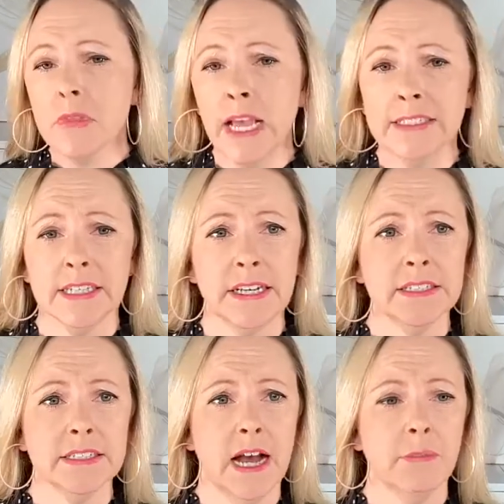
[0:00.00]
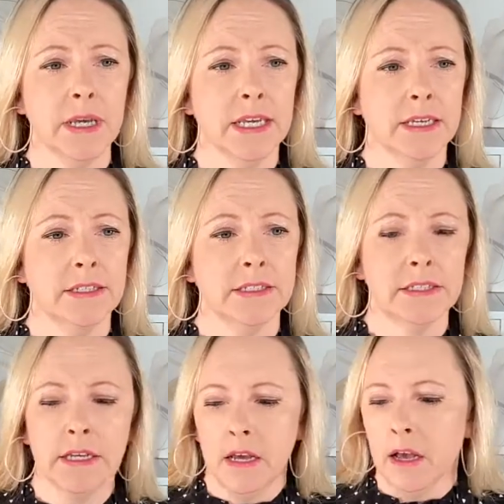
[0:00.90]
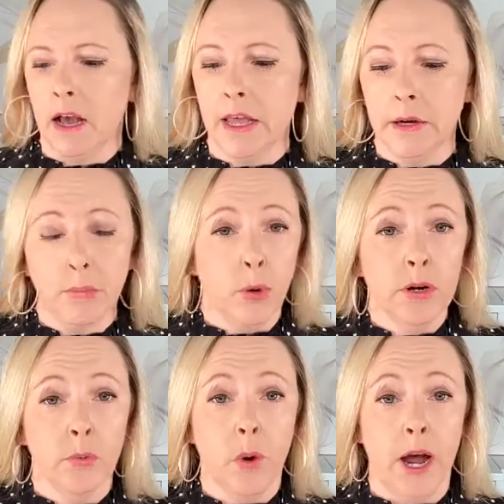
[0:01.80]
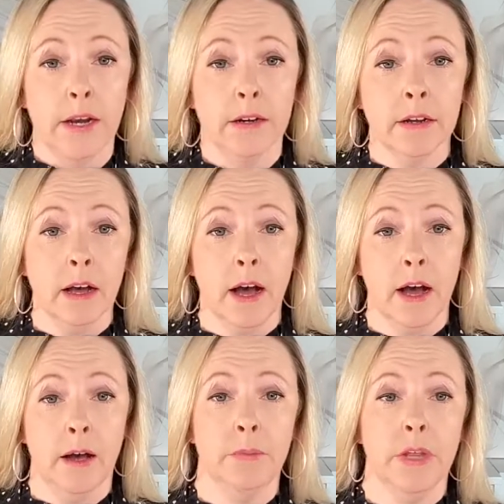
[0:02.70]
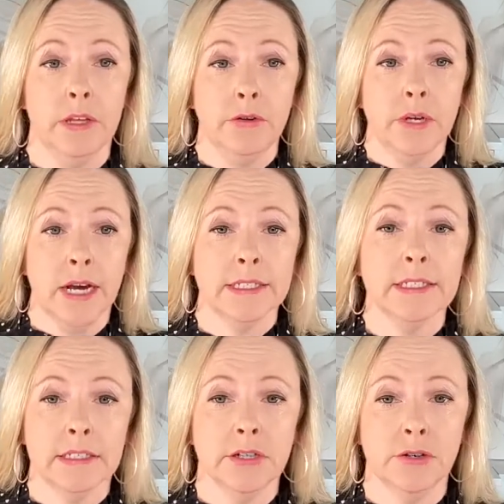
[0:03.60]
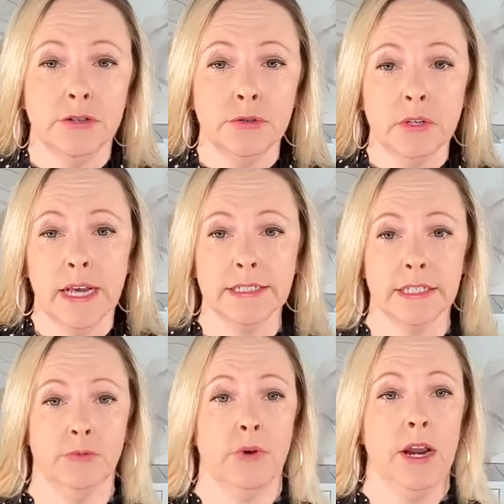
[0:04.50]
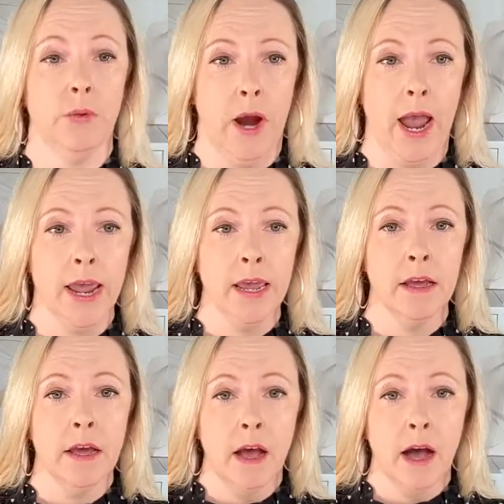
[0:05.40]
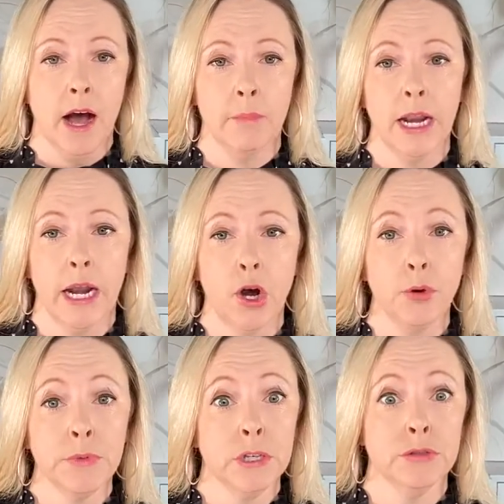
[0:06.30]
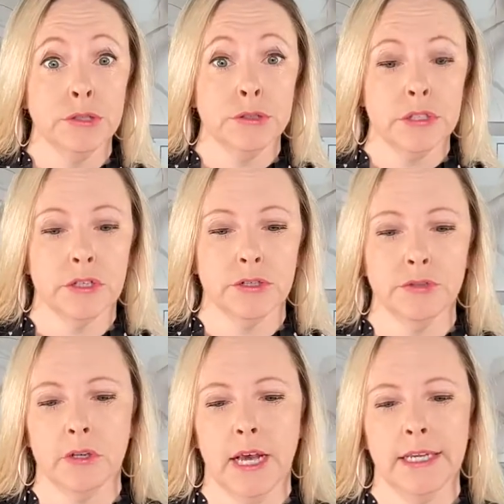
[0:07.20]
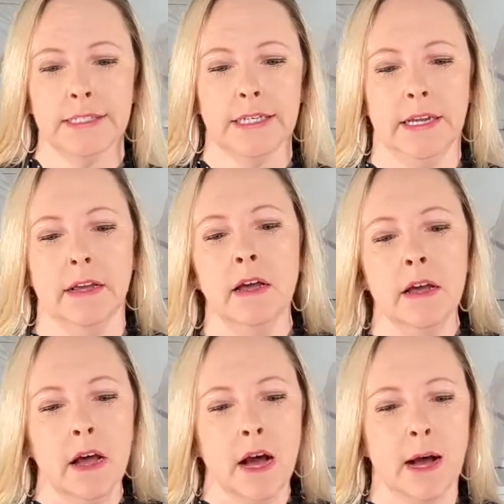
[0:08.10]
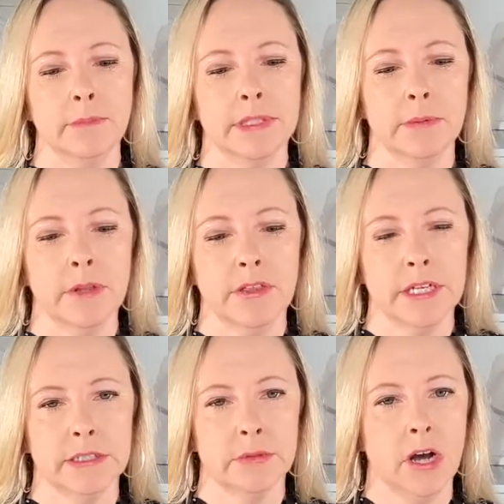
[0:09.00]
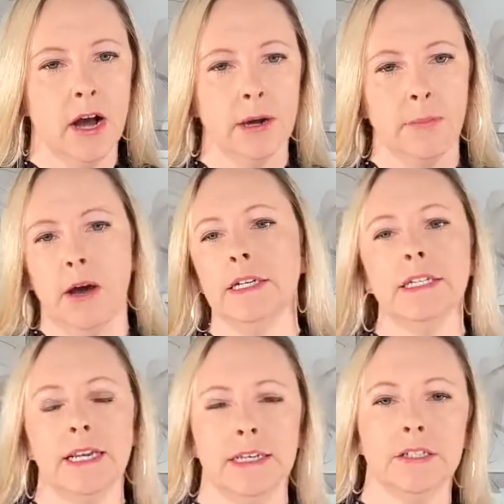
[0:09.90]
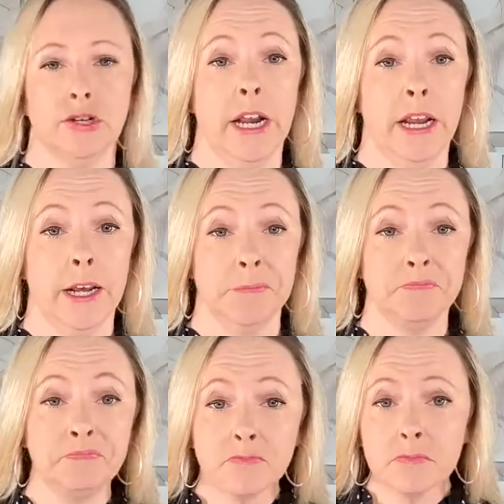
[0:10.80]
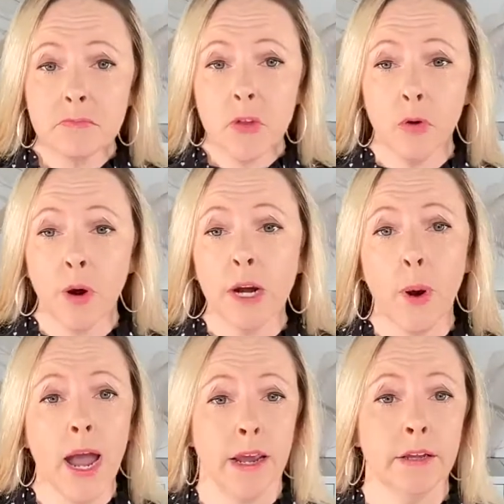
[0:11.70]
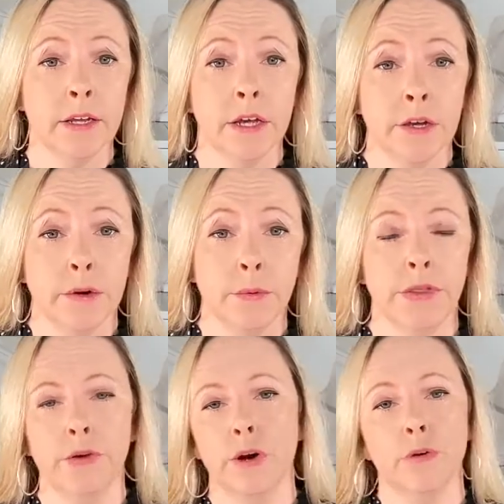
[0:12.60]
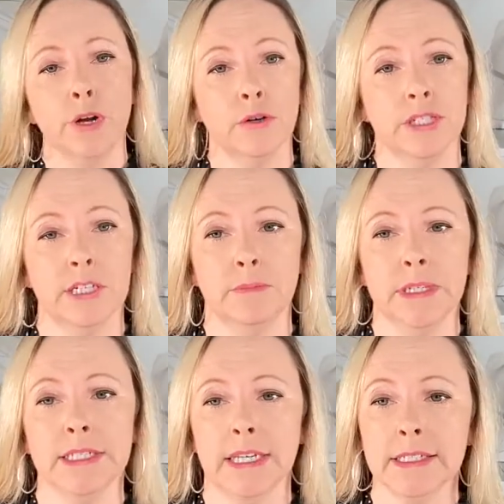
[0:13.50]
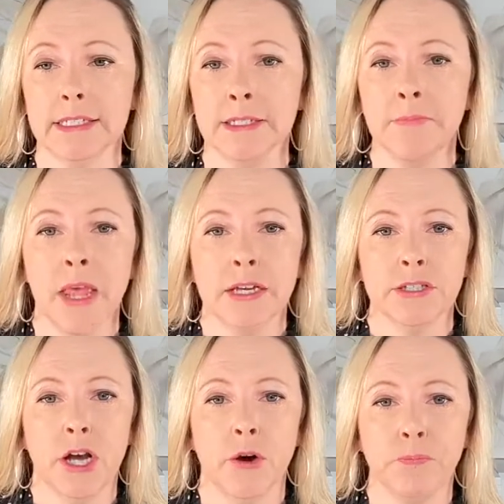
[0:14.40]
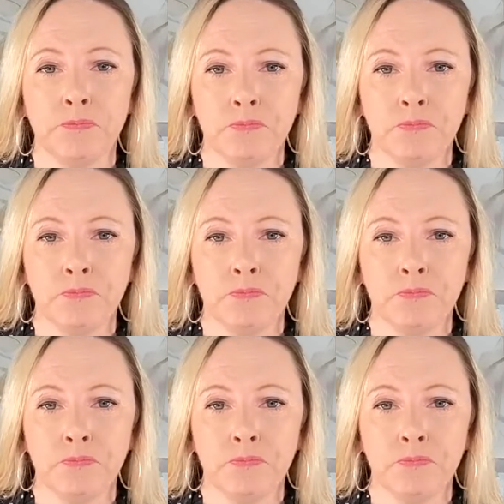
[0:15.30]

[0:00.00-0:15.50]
And today's topic is an important one that you guys can start utilizing right away. And I hope that you do start utilizing some of the things we talk about in today's training right away with your own coaching business. So,